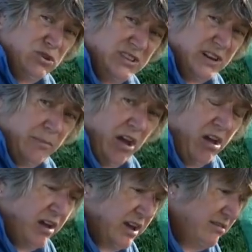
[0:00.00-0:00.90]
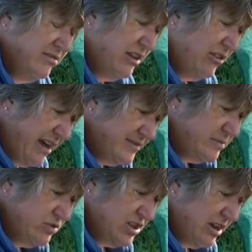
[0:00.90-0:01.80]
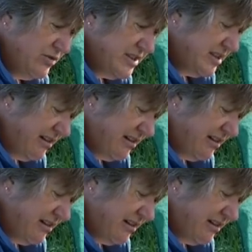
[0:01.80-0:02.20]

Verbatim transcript: roost up high, they'll have some shelter,